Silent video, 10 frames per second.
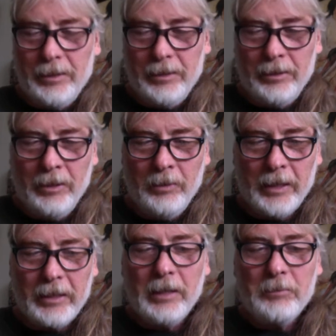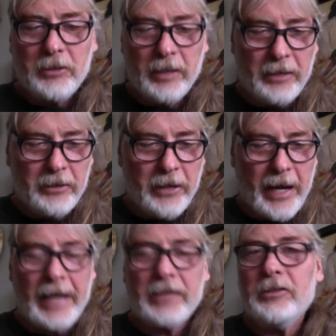you know, when it comes to other
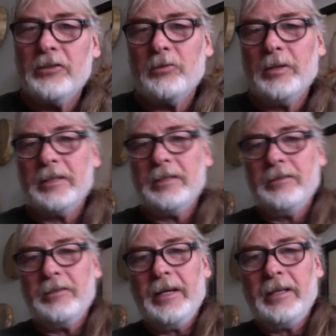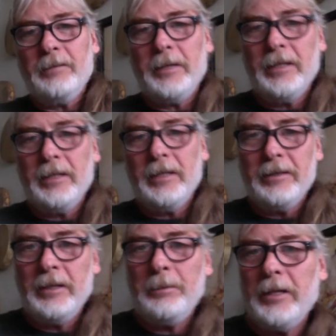actions one can take and be
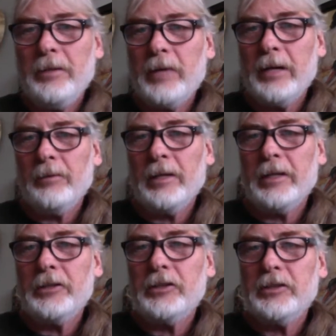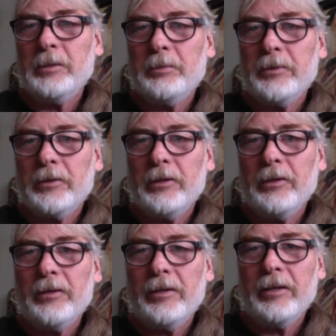deepen in right relationship with
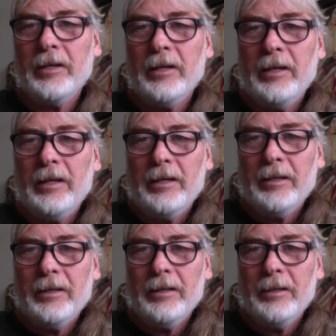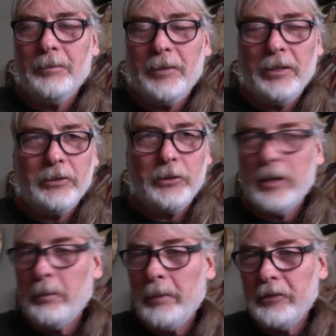Earth, um, you know,
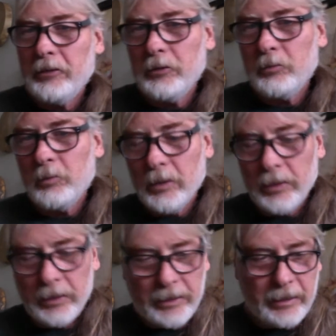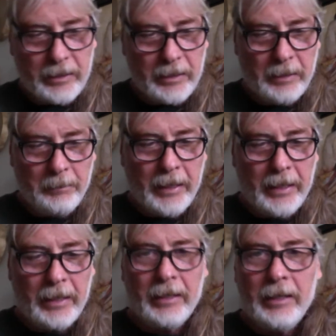Joanna Macy's work and, and
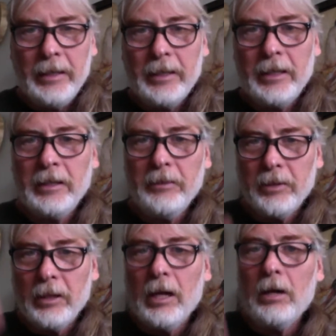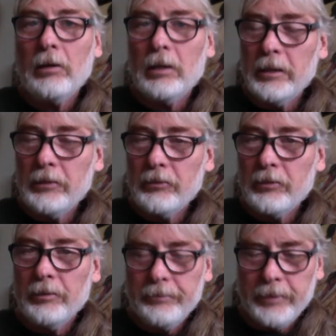many can give a long list
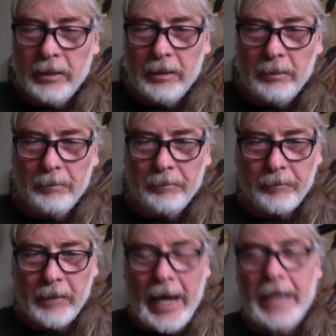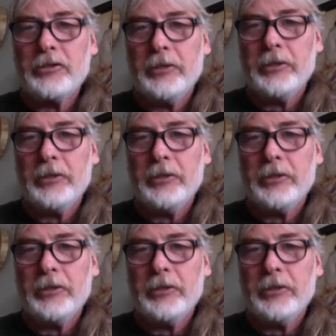of um, action